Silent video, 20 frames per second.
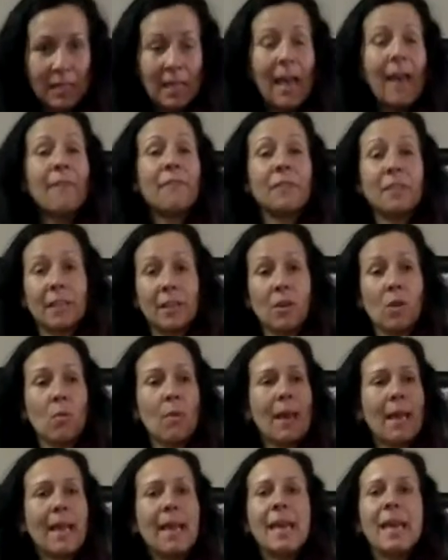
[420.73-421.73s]
laugh, and they go
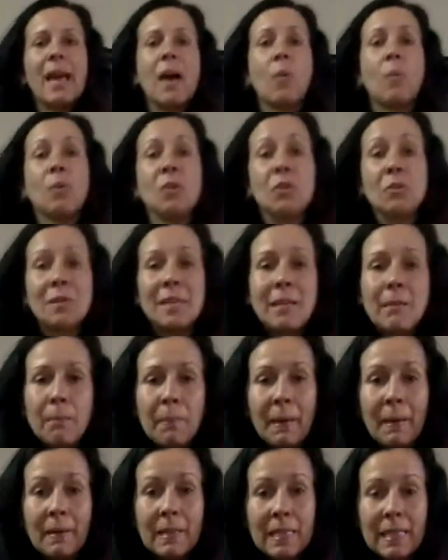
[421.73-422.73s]
away. And when you keep
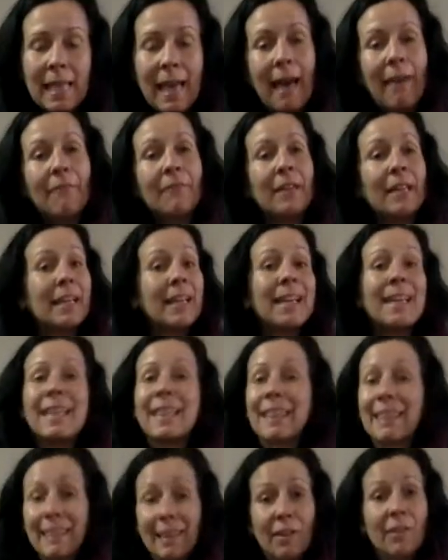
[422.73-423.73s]
parents laughing,
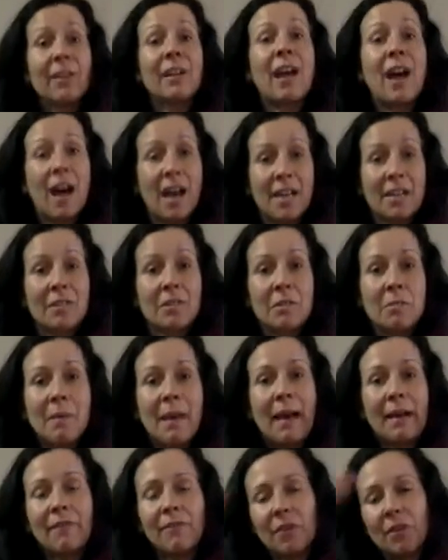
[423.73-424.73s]
they're going to hire you
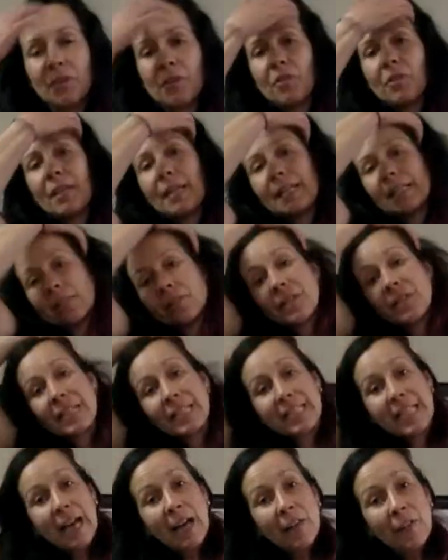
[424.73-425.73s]
back for other things. They're going to
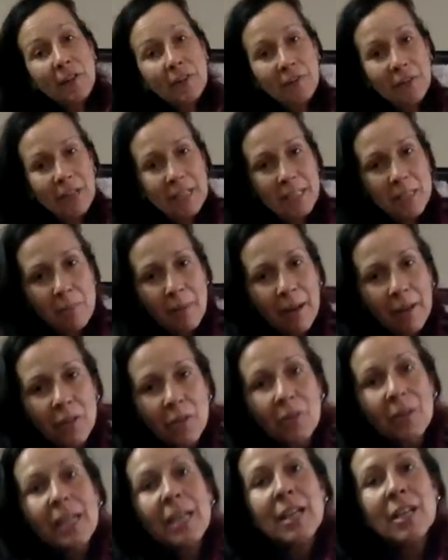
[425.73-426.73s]
tell their friends about you.
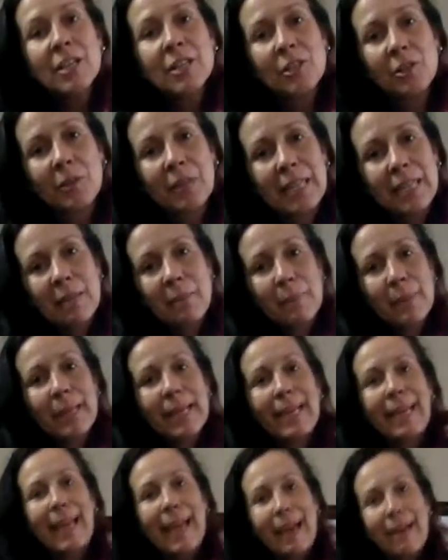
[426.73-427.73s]
So keep
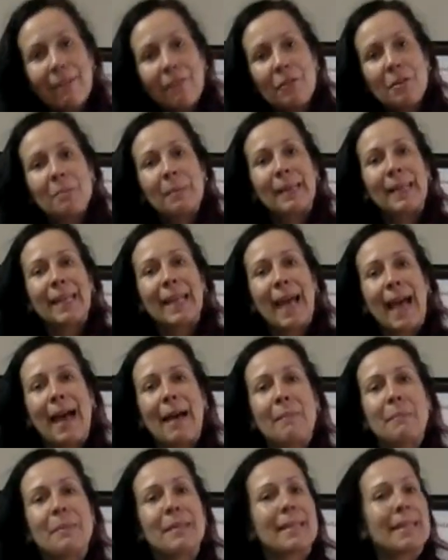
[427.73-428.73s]
everybody
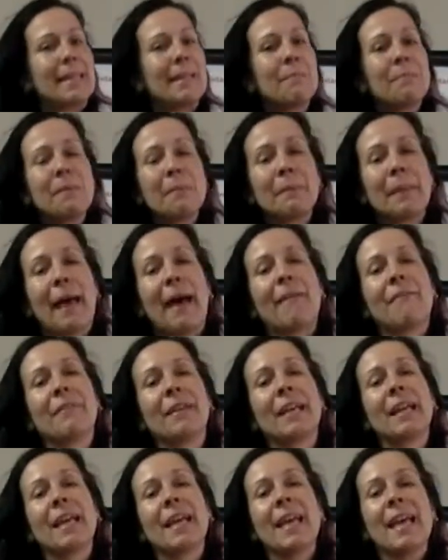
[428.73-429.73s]
happy. Keep them laughing.
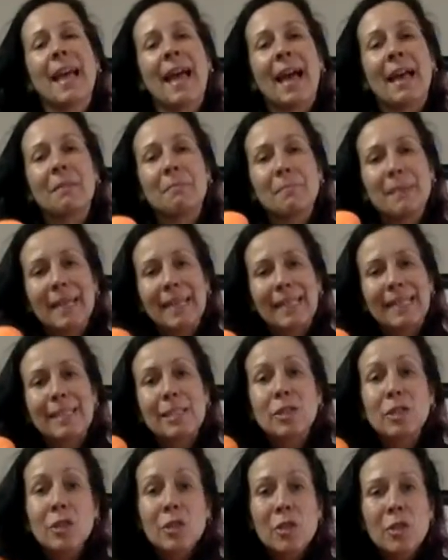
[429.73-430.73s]
And make
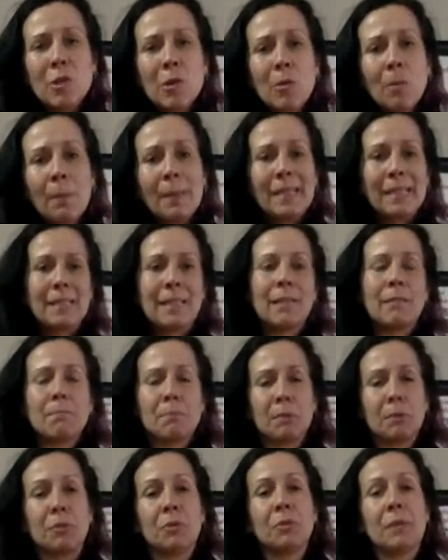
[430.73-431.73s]
these two basic
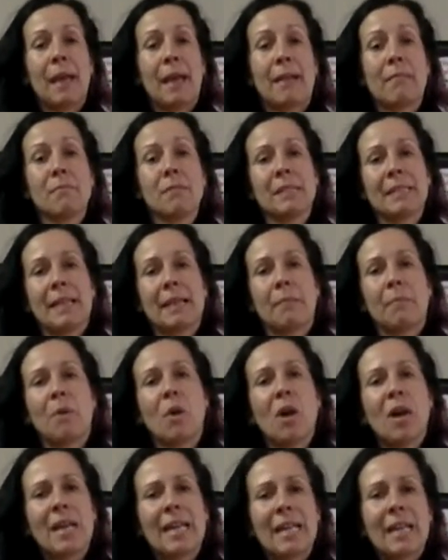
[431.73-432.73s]
balloon animals at a
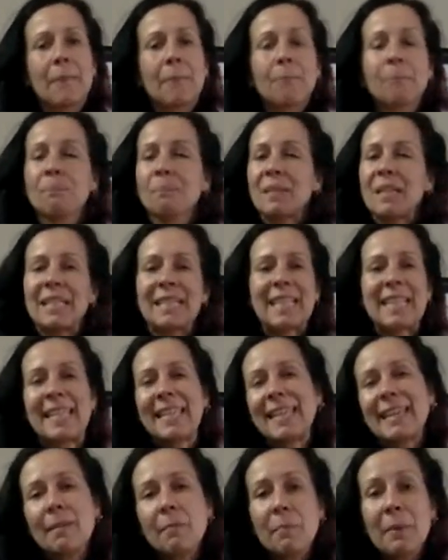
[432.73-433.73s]
party to
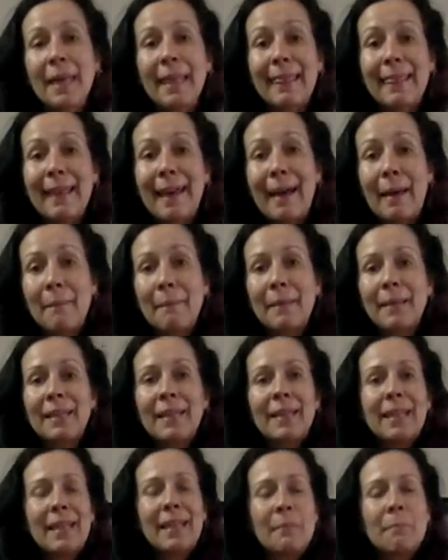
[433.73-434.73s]
keep them
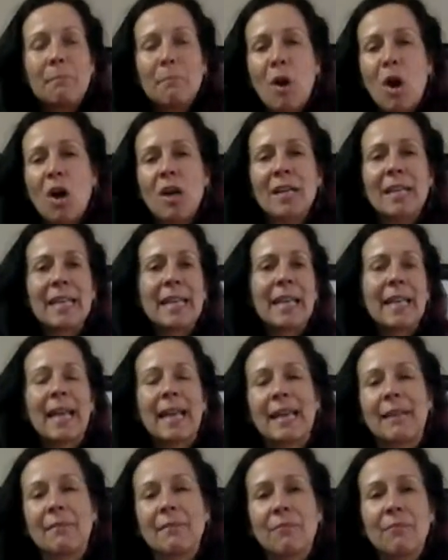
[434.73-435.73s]
partying
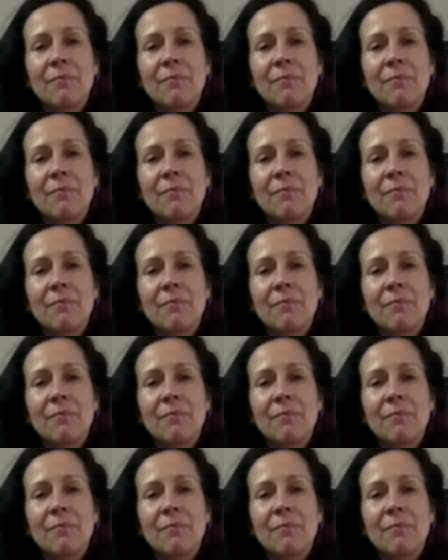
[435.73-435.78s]
and